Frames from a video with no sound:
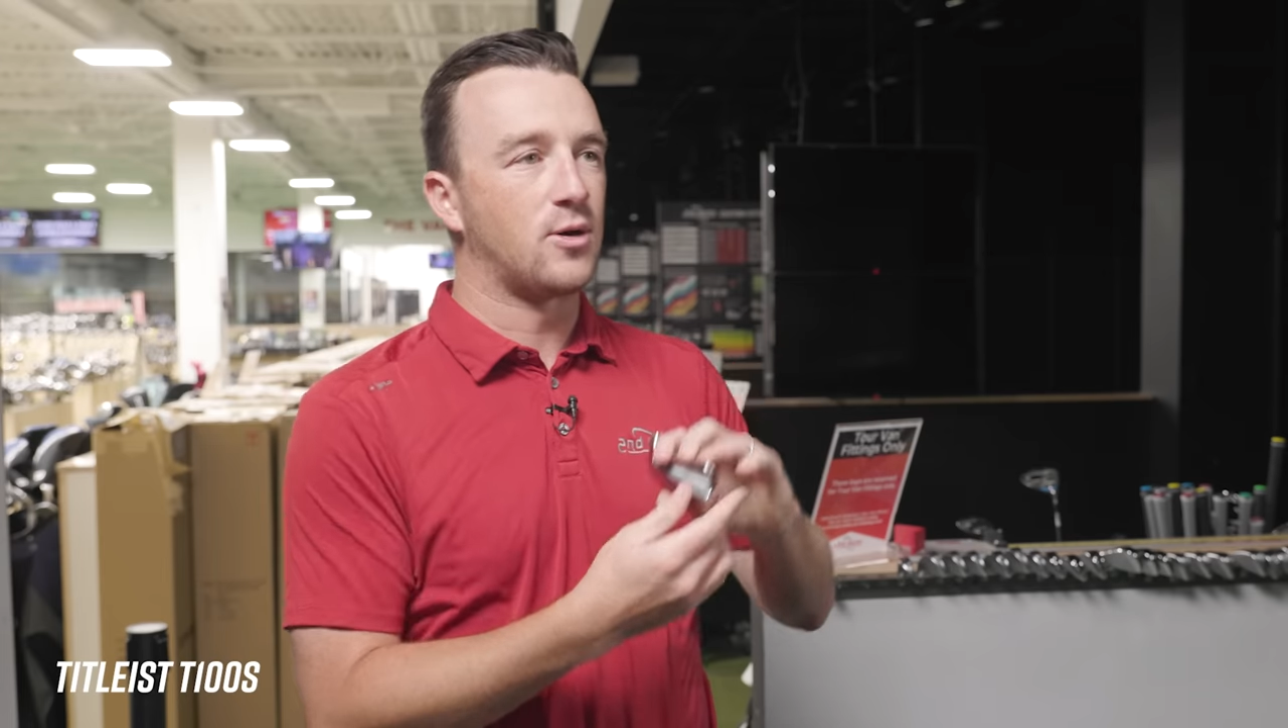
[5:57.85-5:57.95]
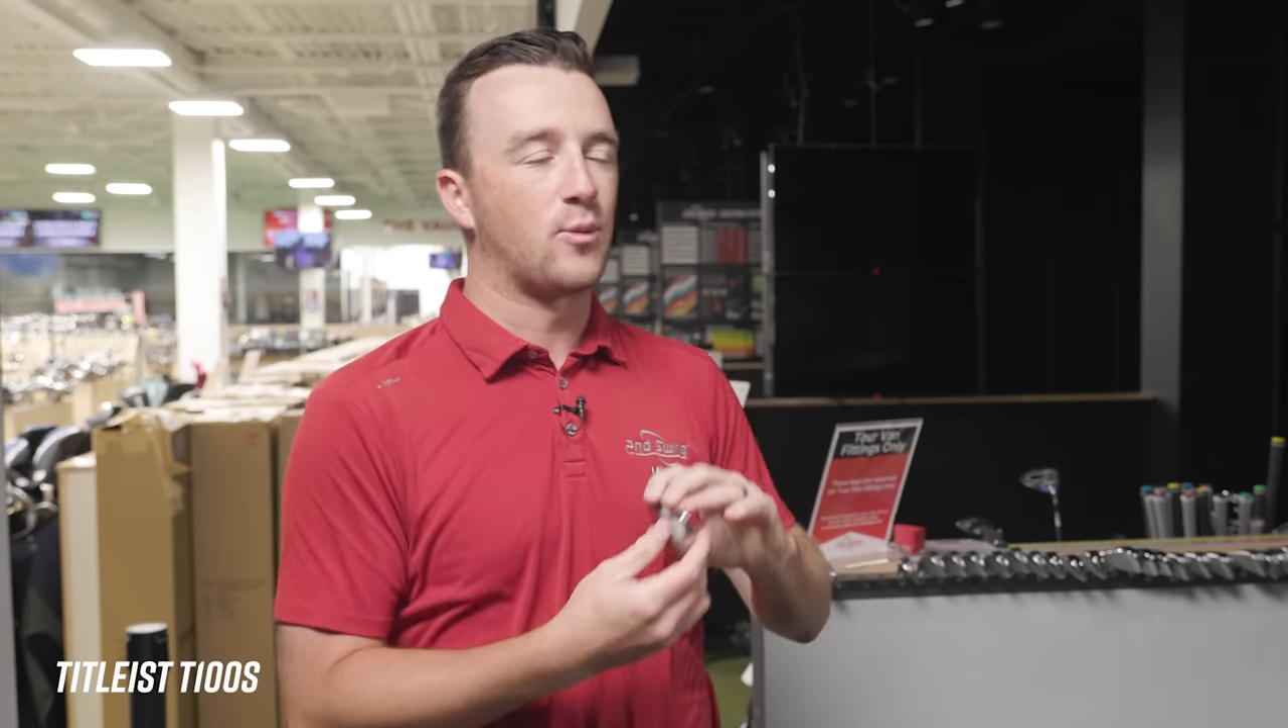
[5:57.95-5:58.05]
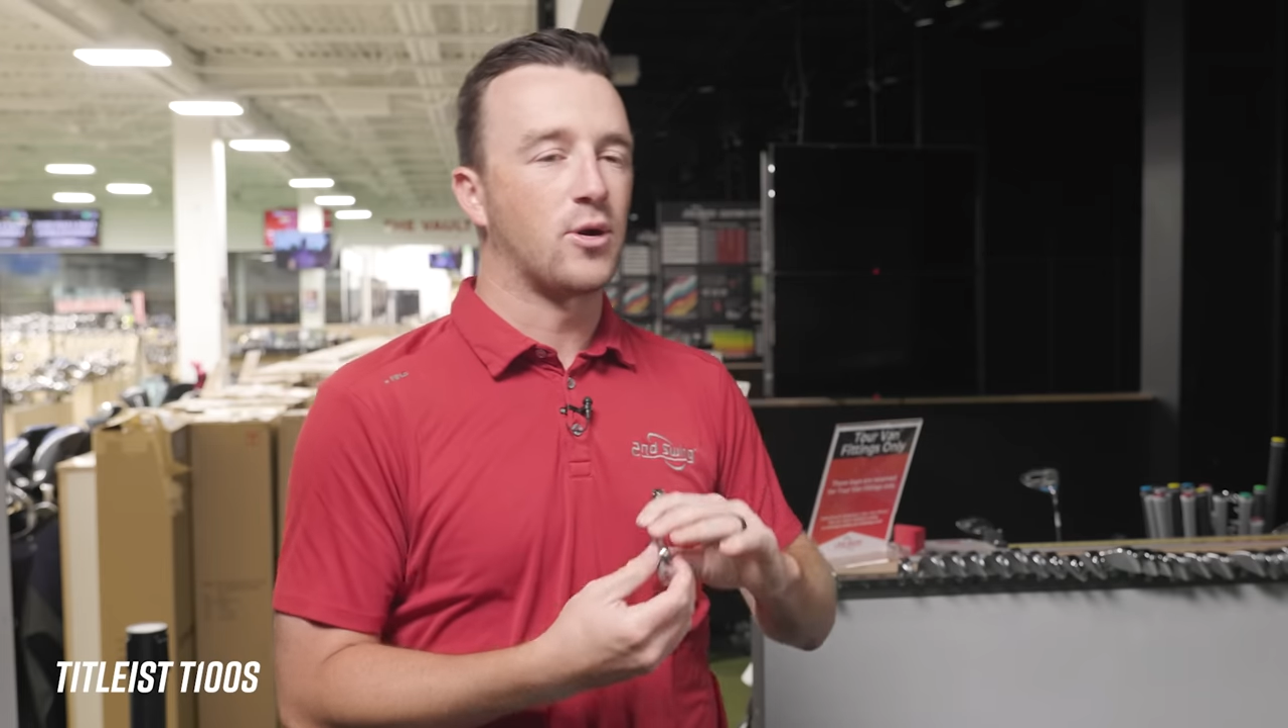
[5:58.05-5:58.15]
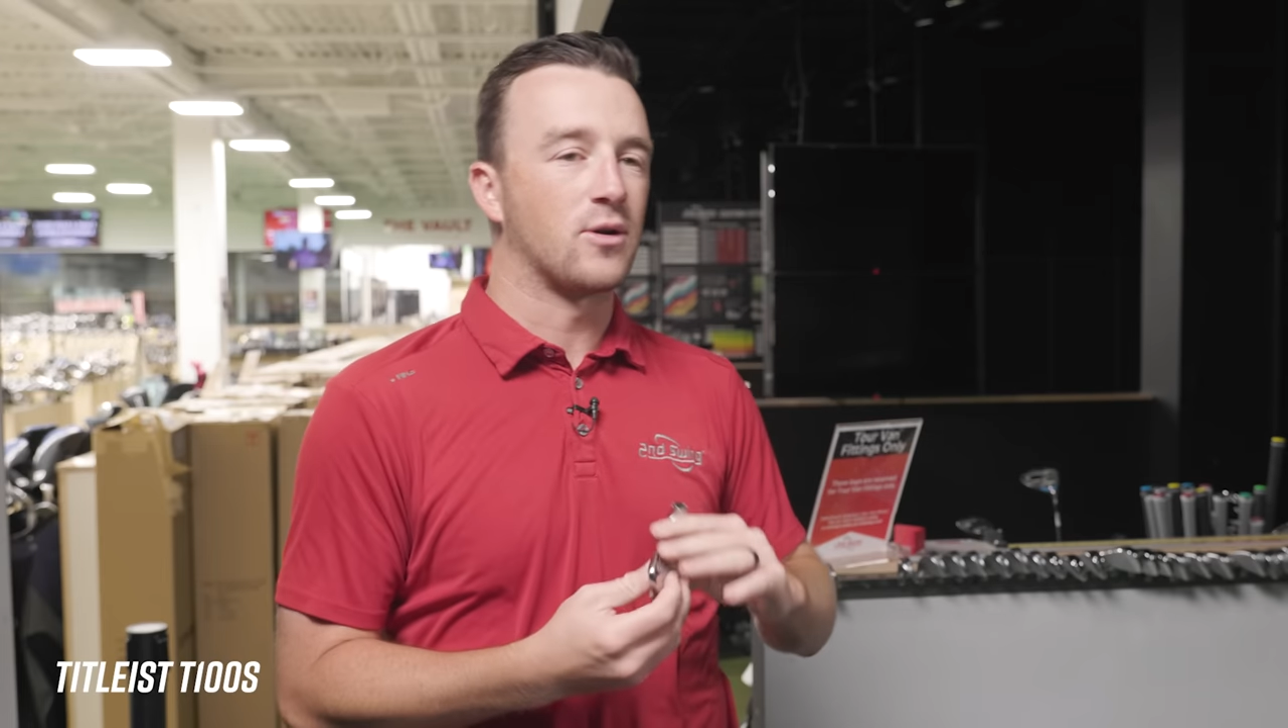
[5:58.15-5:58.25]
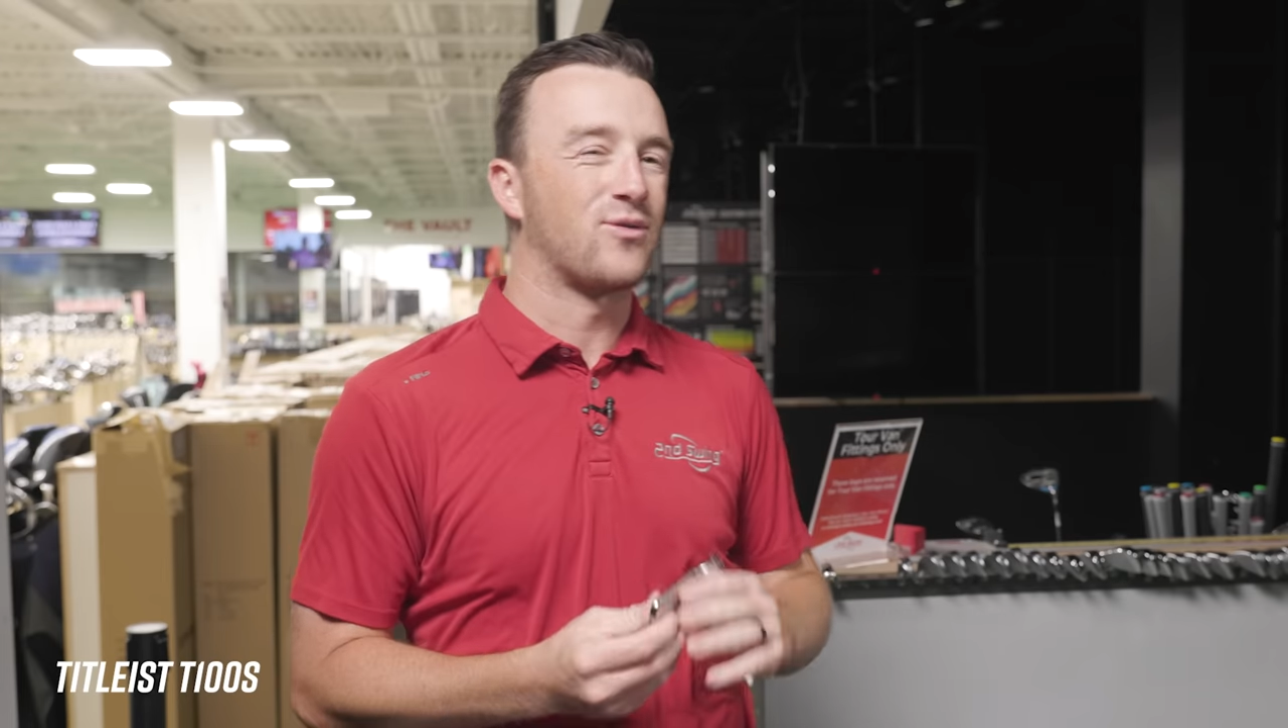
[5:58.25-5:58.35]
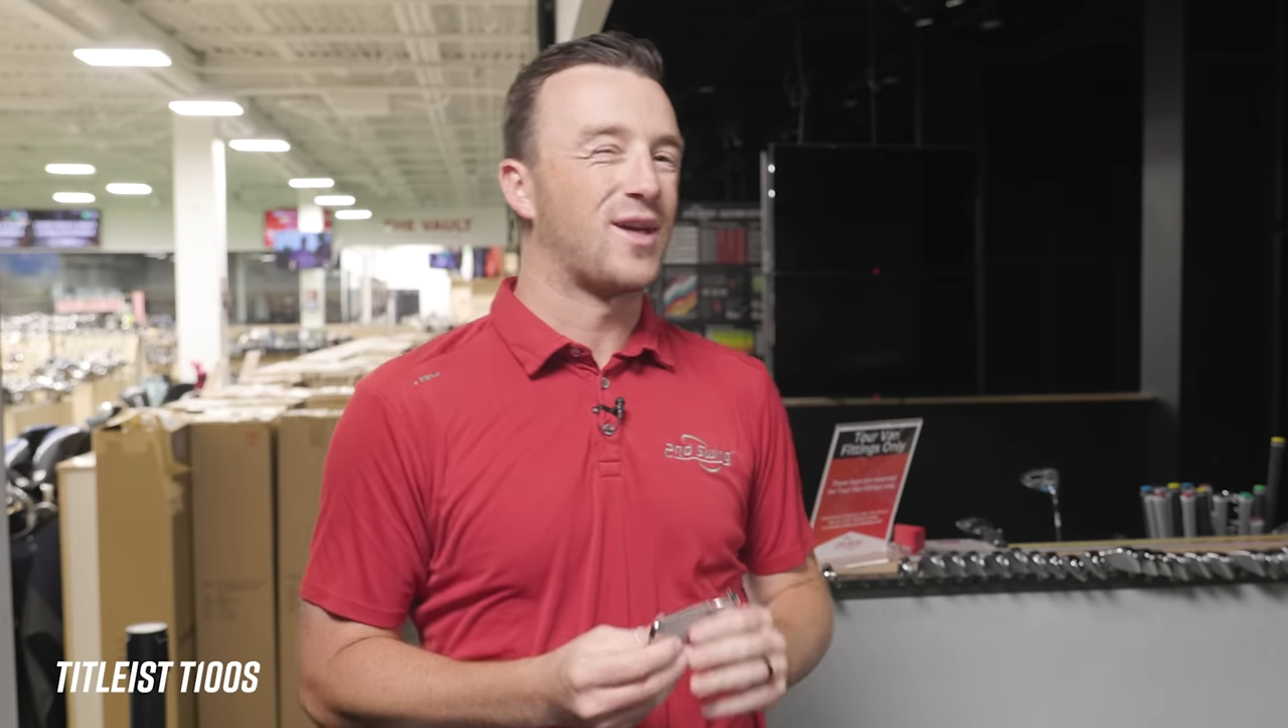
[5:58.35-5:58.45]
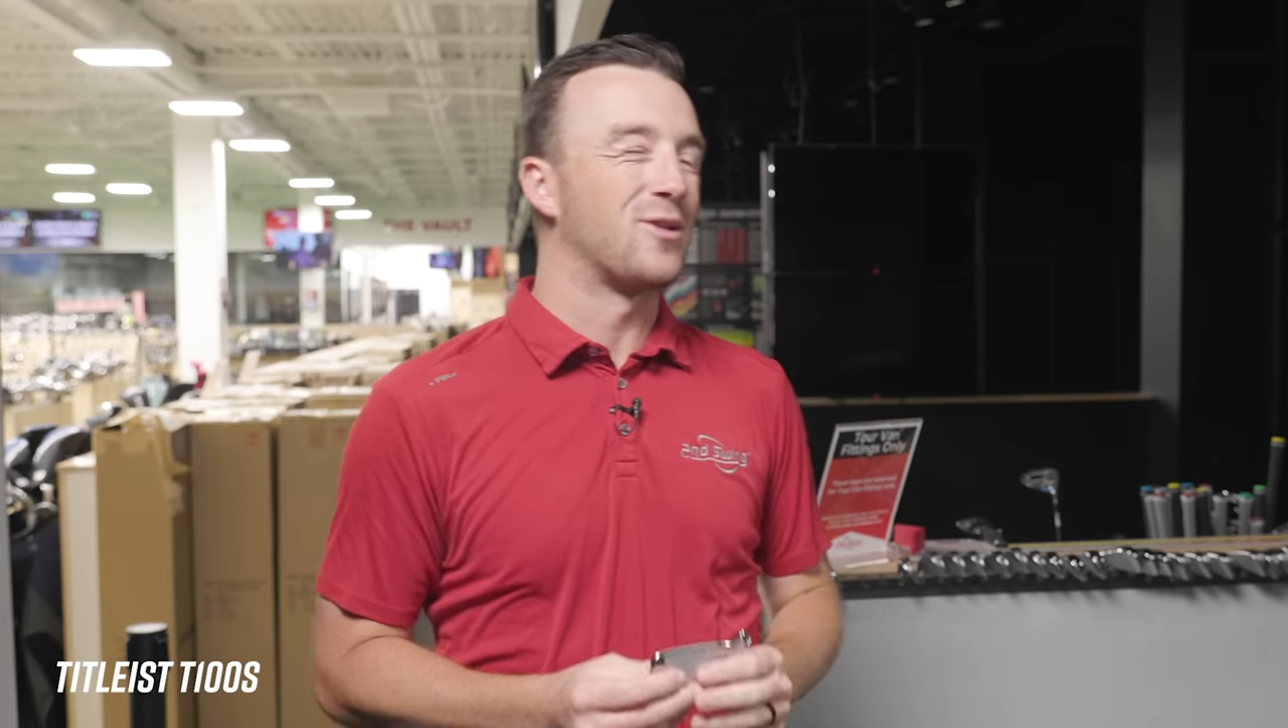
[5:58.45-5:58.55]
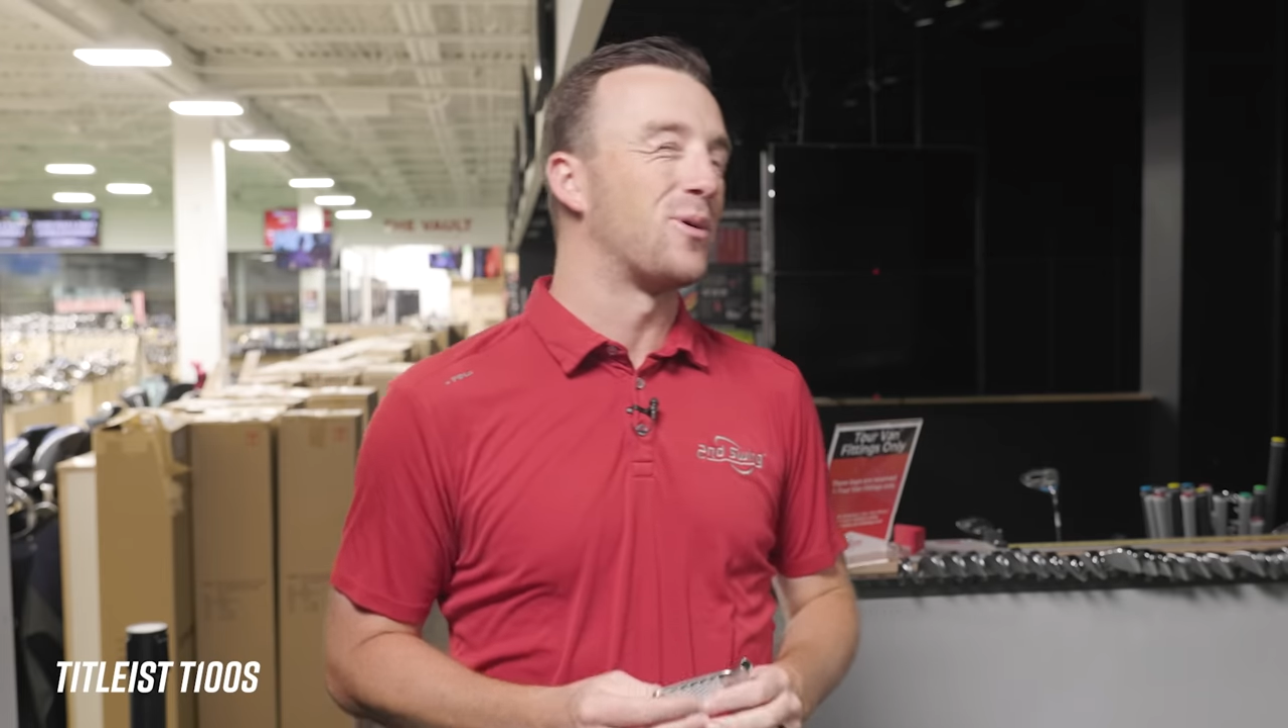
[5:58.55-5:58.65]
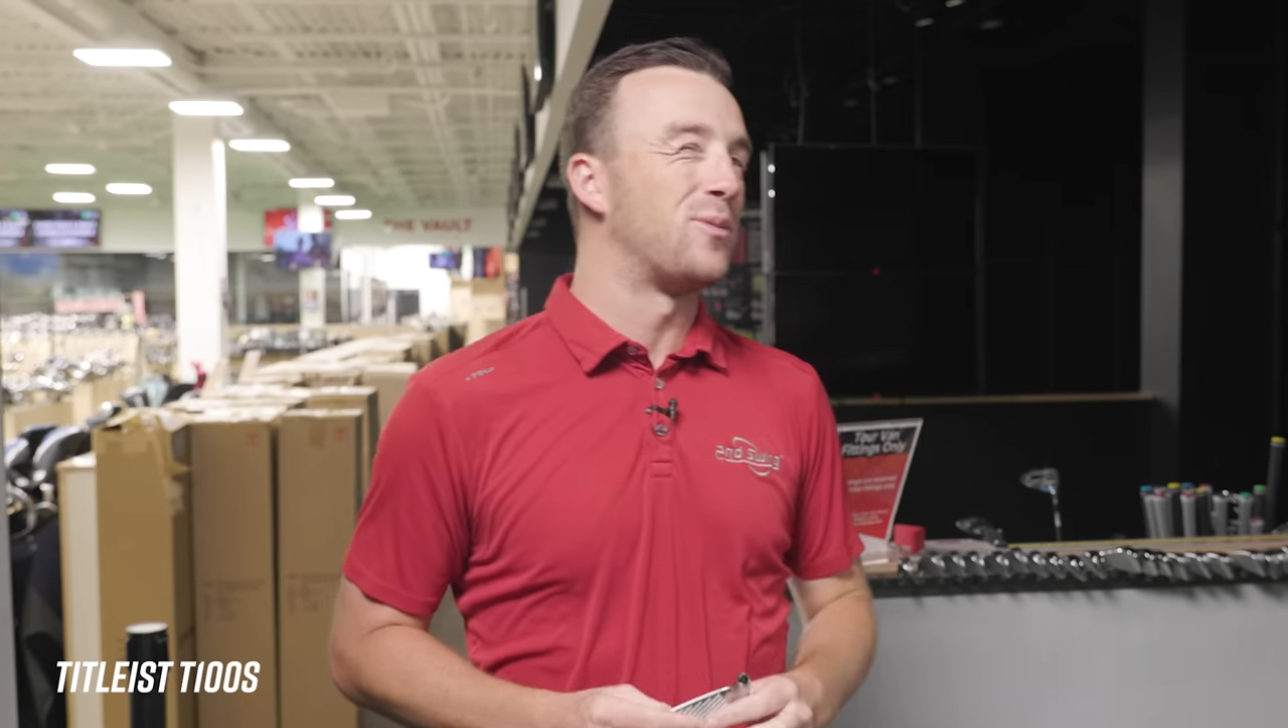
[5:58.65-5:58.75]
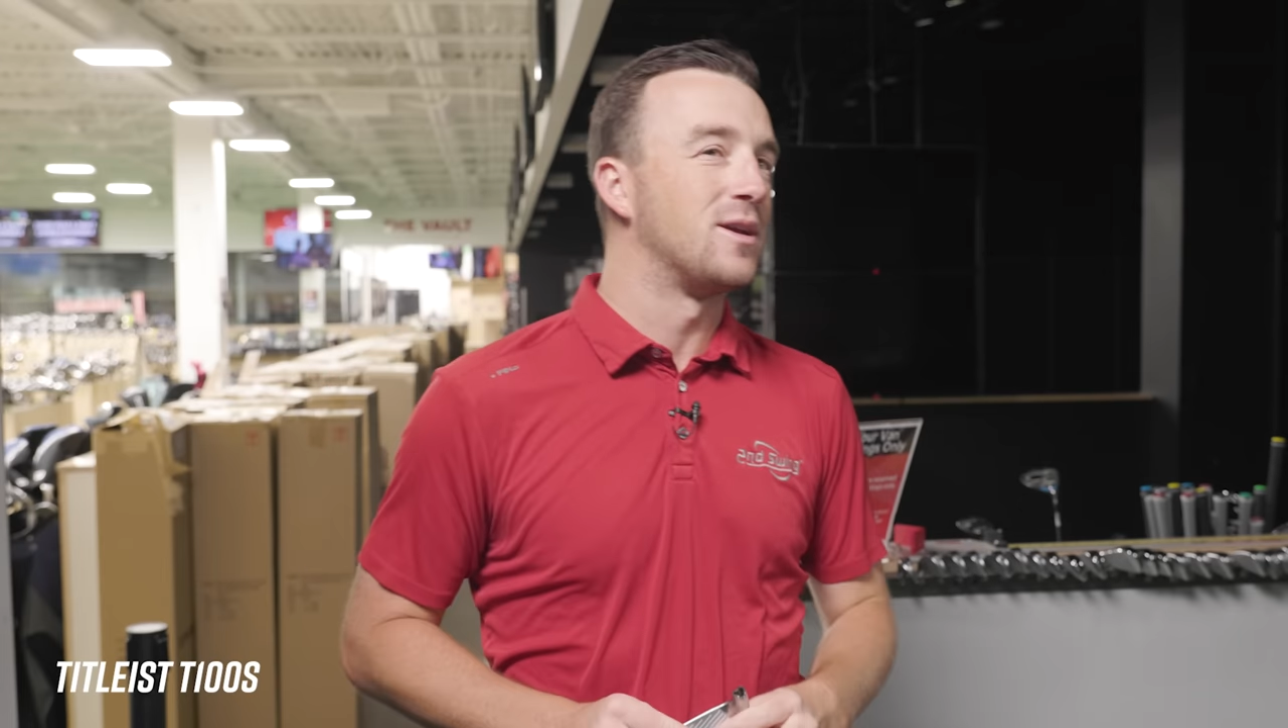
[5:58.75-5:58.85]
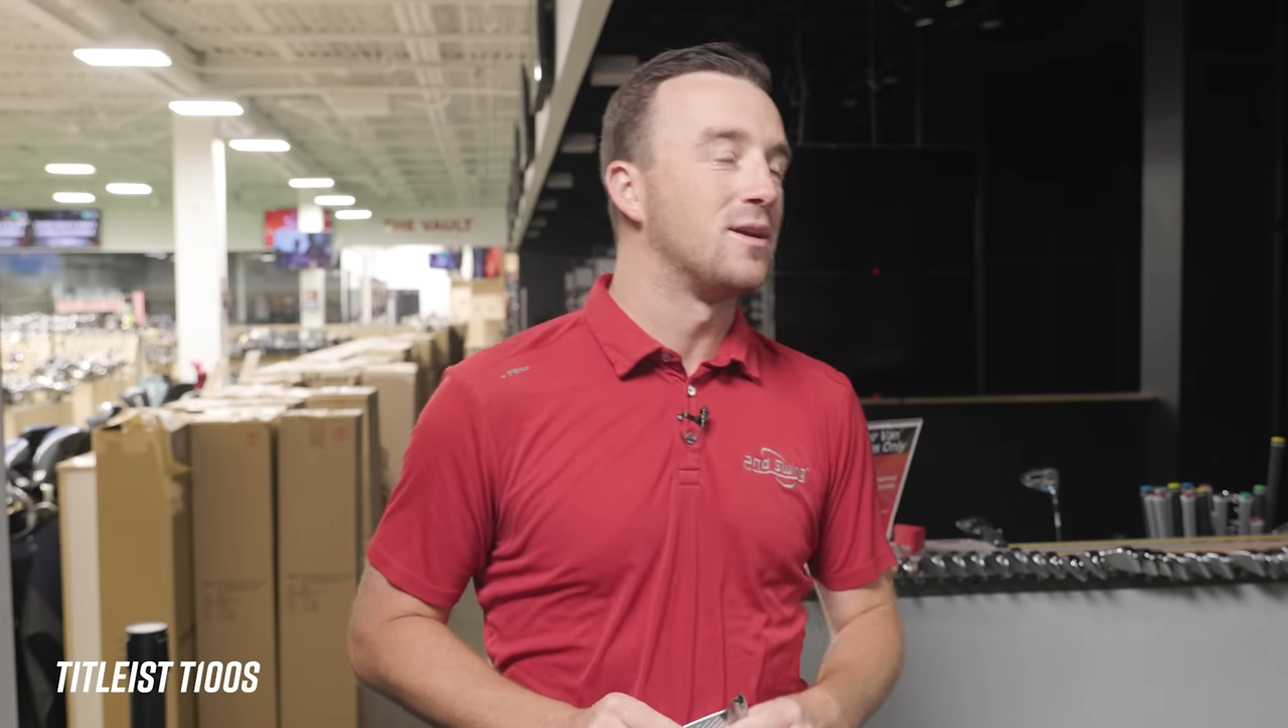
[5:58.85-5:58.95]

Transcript: I wonder if that'll maybe